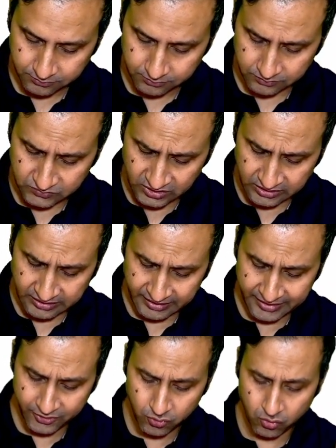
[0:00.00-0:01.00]
the
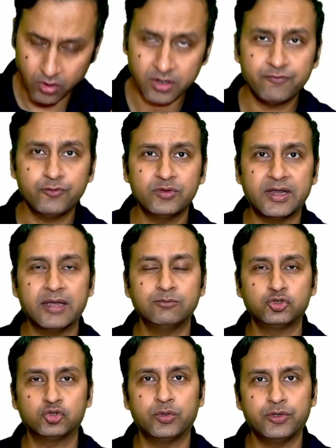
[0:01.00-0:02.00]
craniocaudal view that I'm
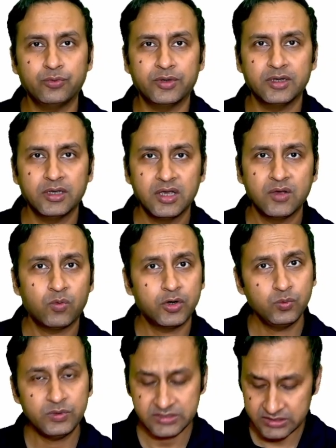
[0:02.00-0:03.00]
showing you here. What do
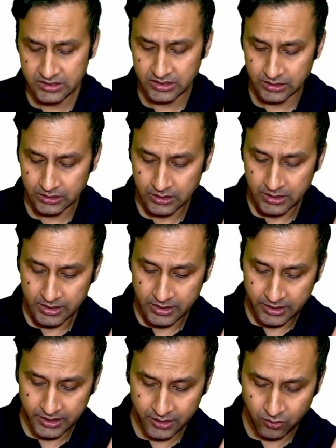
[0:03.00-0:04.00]
we see here?
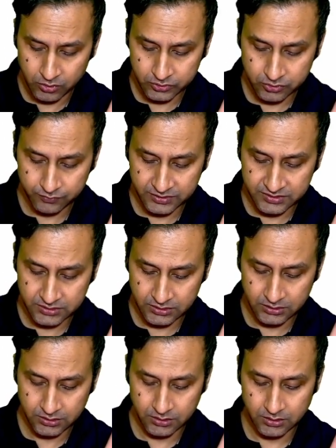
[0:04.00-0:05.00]
Here also we are
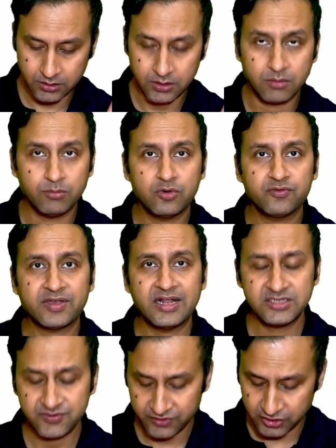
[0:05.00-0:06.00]
seeing a number of
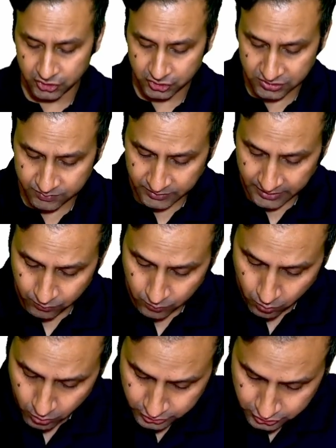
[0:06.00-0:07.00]
calcifications, but I would
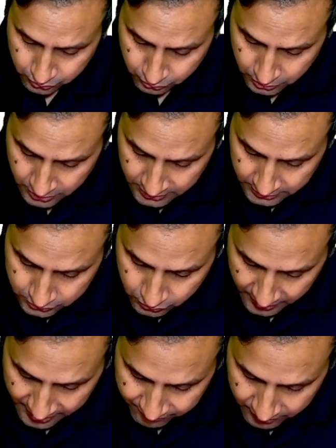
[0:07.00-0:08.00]
want you to
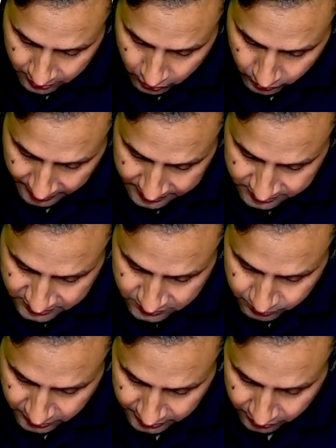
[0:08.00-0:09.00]
have a look at this
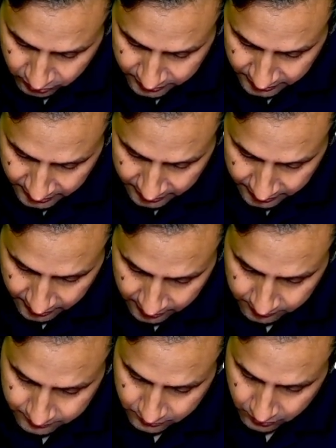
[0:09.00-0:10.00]
particular
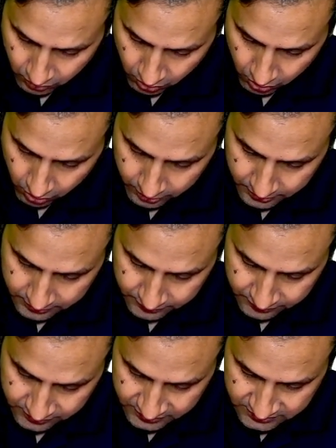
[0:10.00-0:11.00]
area or
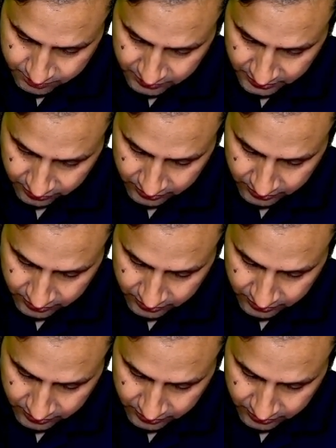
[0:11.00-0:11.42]
this particular